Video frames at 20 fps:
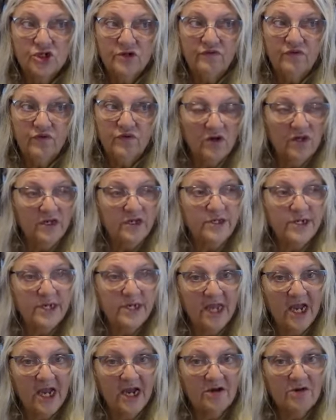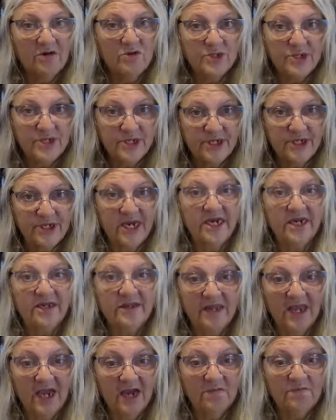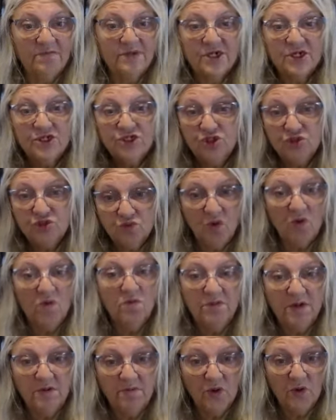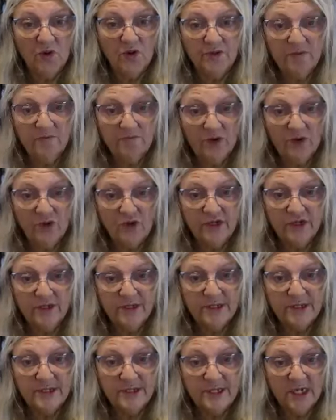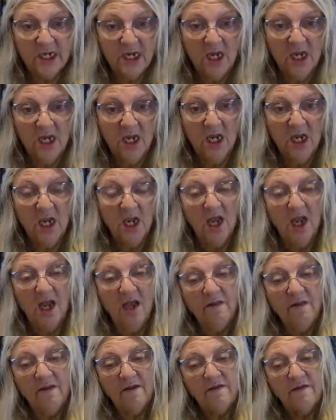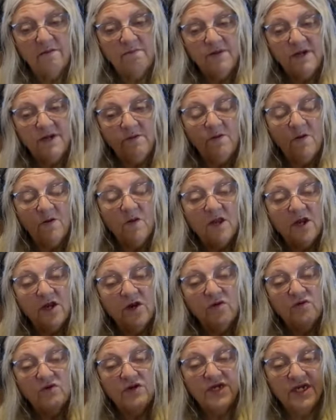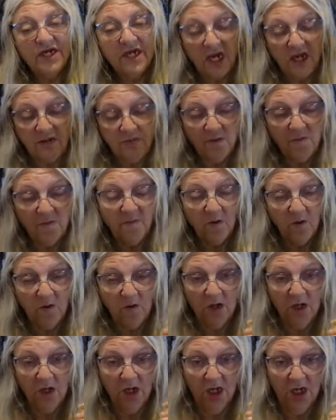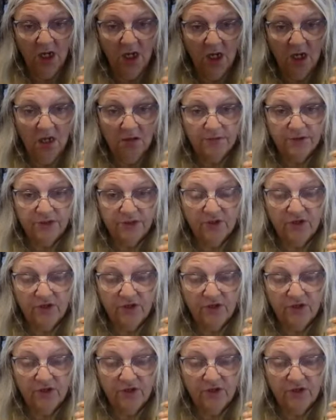fall into that or stay in that, because you won't be buoyant. And that the people that are incapable of